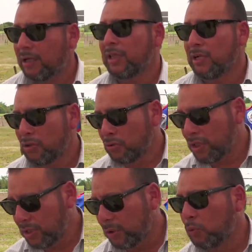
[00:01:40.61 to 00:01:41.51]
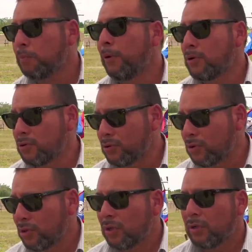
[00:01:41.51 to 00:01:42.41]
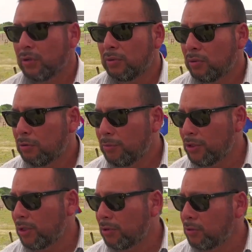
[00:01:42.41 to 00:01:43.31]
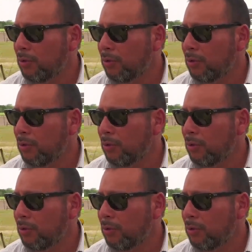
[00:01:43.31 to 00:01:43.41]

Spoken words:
and they also suggested two persons to the commission.